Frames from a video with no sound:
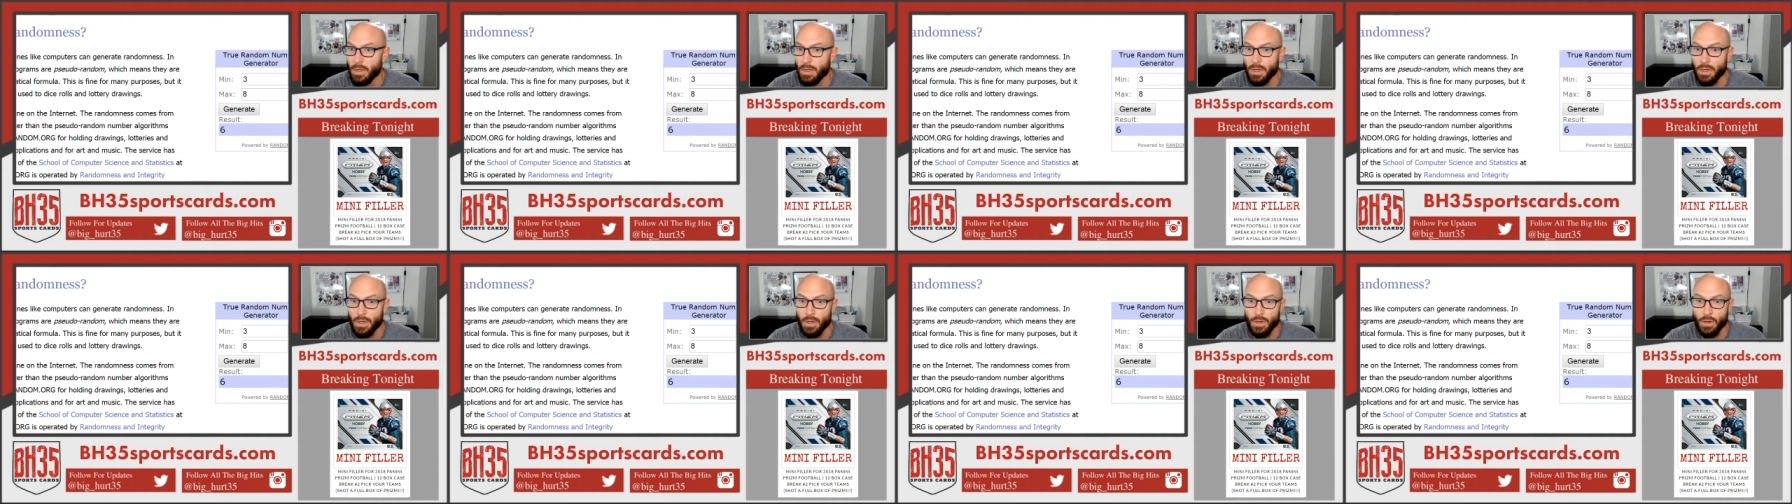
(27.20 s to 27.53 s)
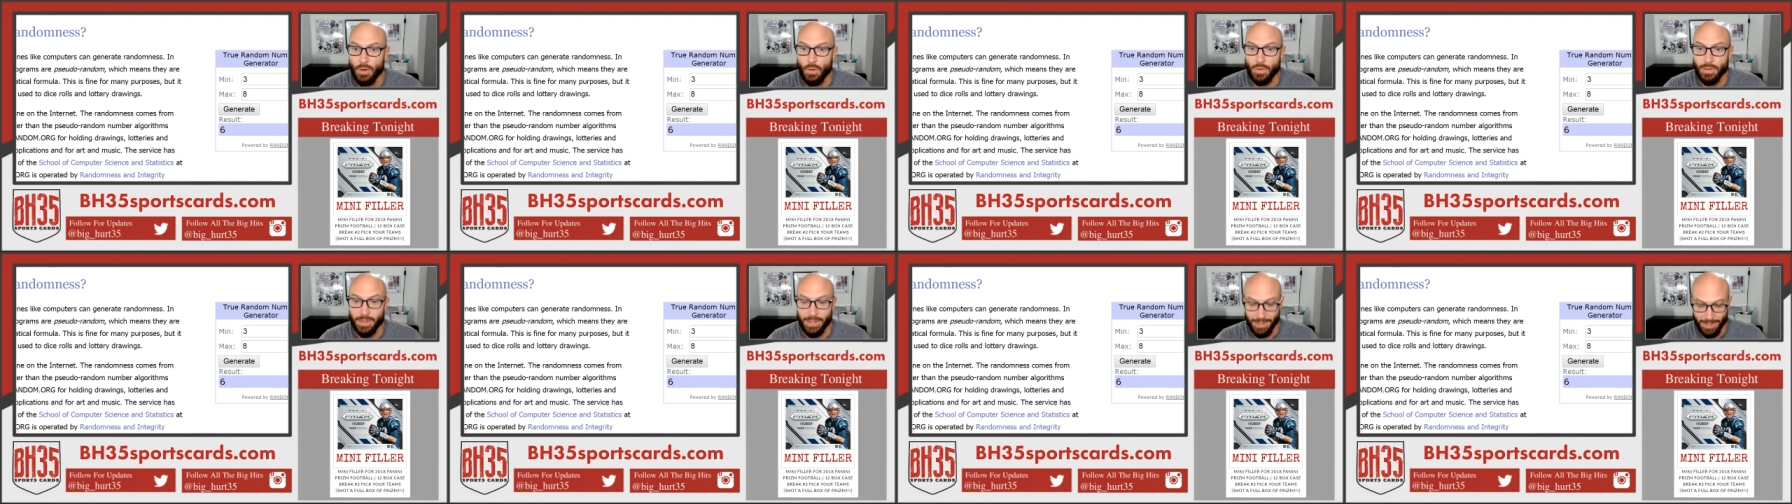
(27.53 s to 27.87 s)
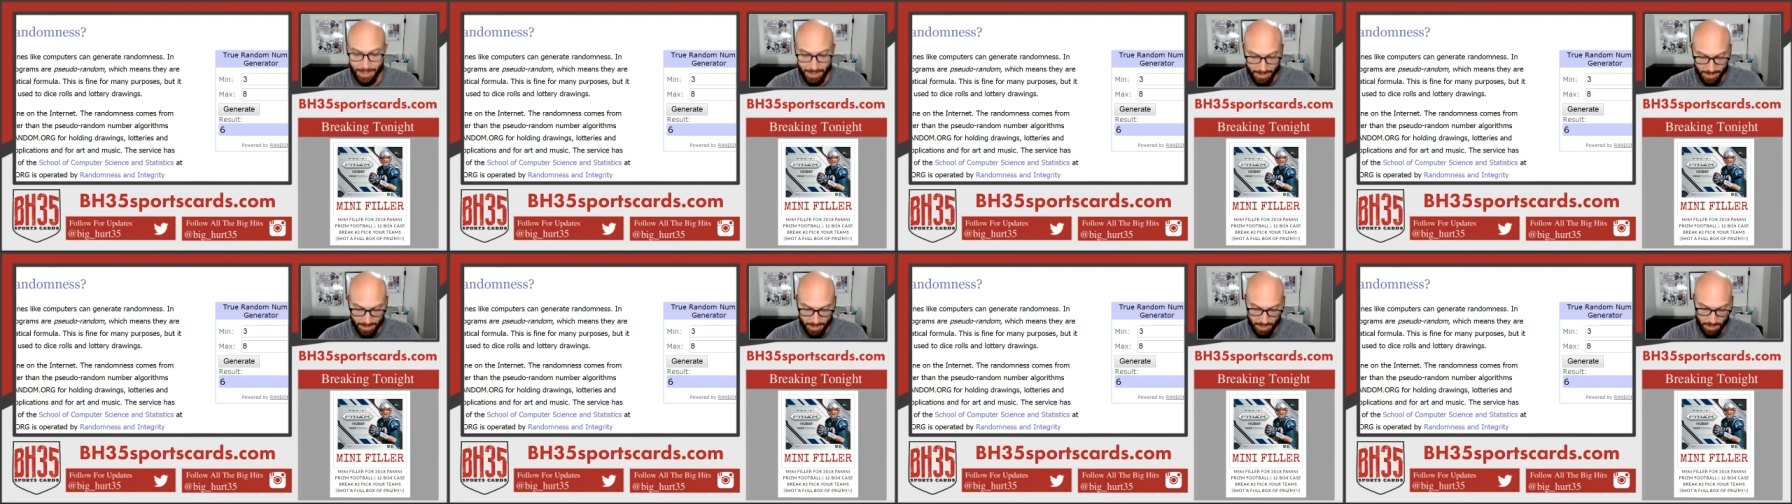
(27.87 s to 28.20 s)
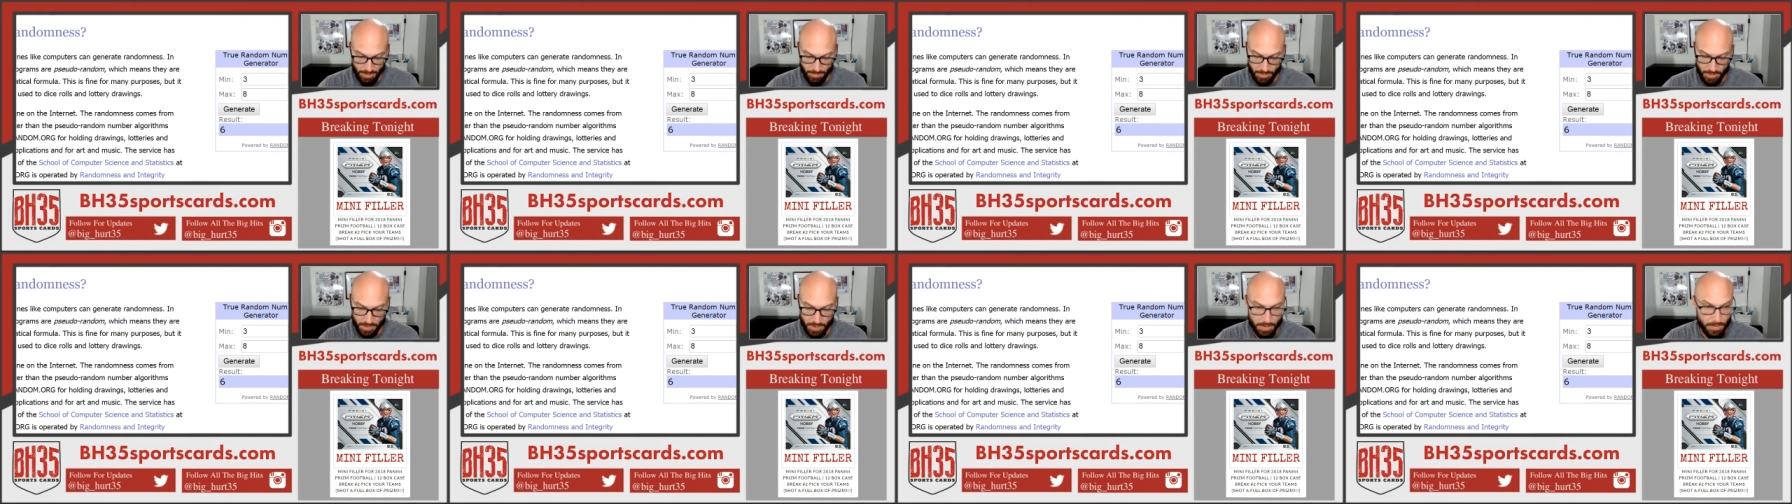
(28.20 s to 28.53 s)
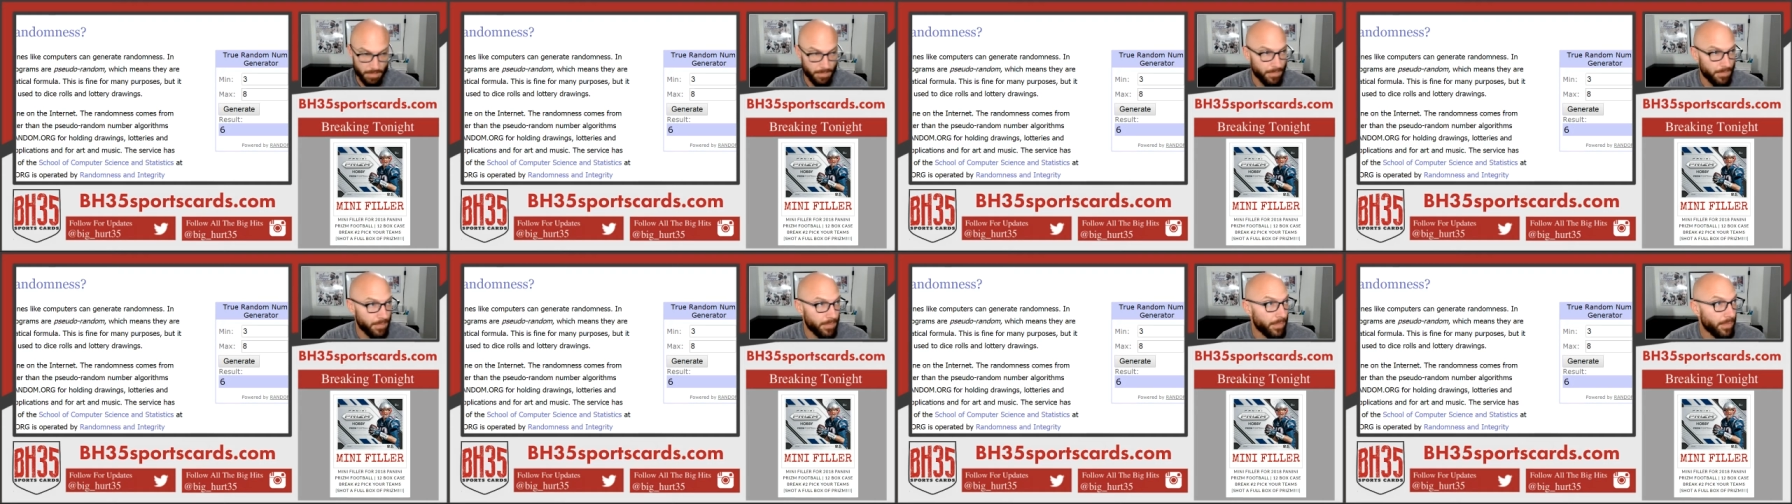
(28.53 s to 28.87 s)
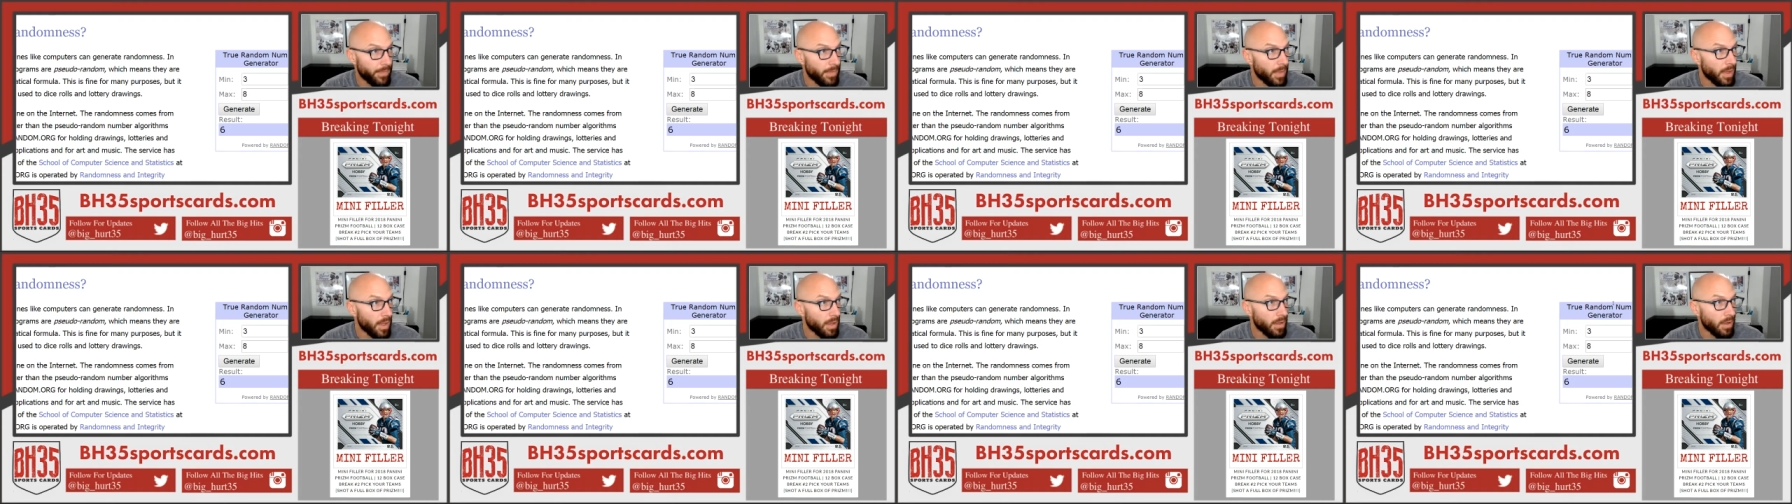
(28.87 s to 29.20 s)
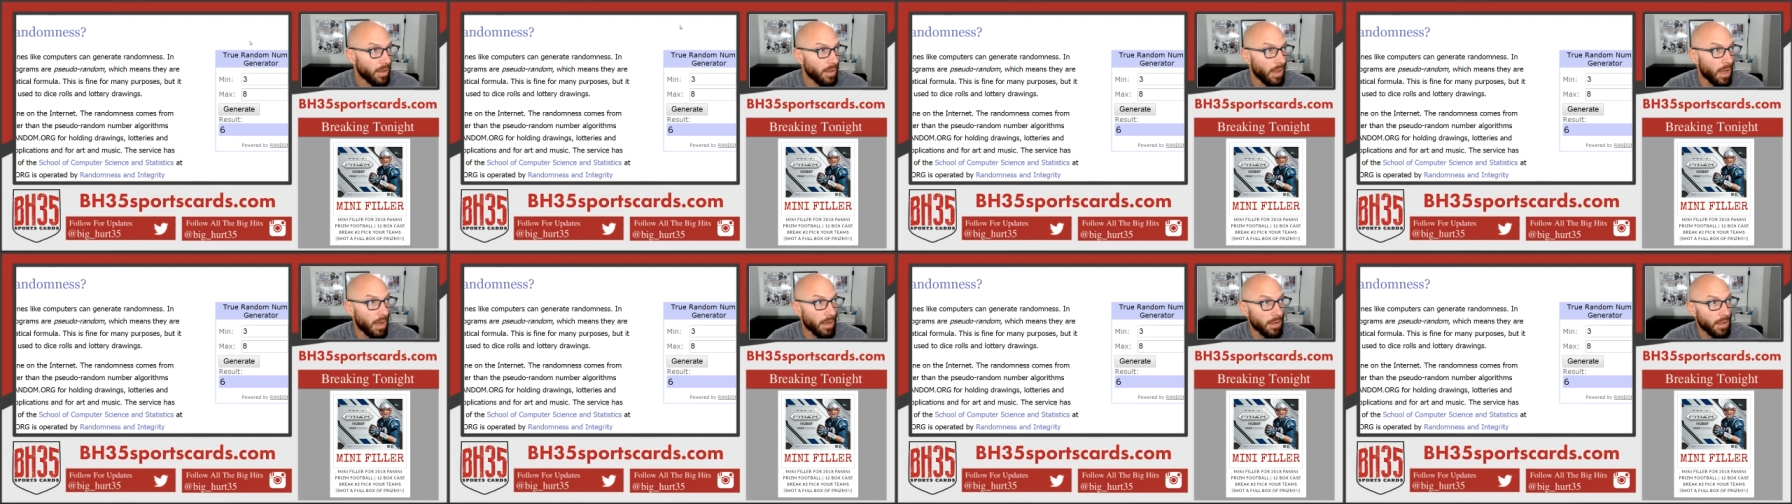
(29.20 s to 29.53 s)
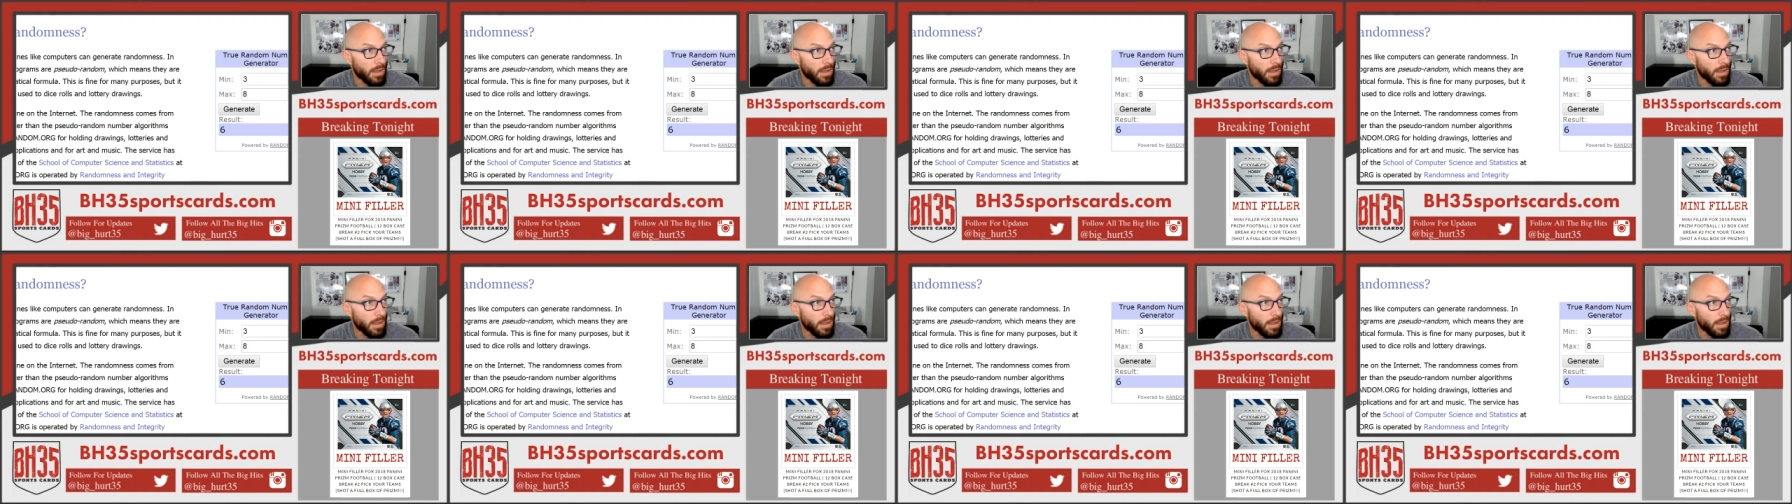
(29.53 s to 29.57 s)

Going six times. Good luck.